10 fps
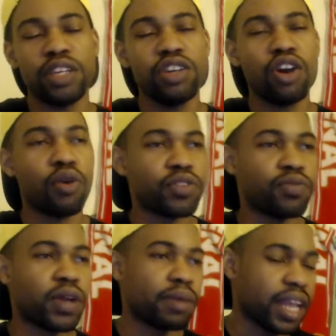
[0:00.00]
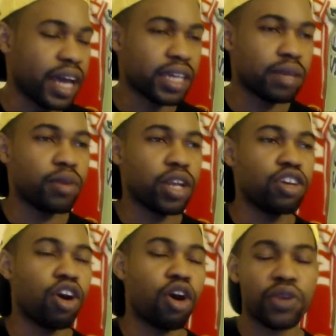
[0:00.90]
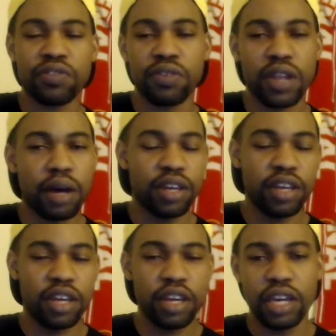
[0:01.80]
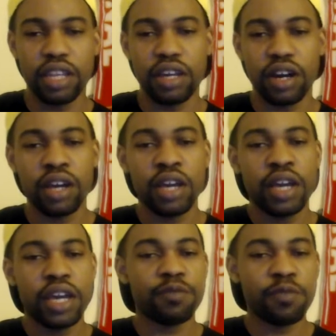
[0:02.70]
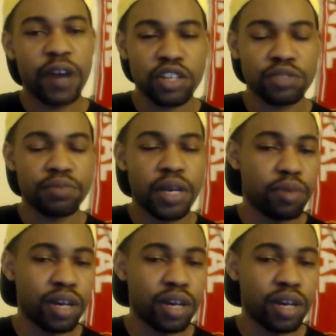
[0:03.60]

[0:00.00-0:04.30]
He always flop. I like him, but he always flop in finals, man.